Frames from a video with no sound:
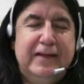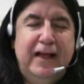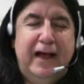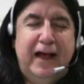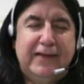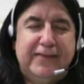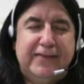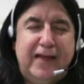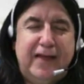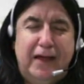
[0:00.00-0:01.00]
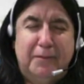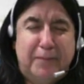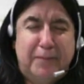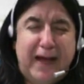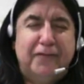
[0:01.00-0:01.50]
as
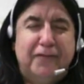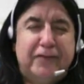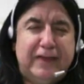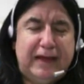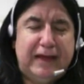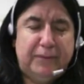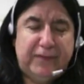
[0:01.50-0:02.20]
powerful themes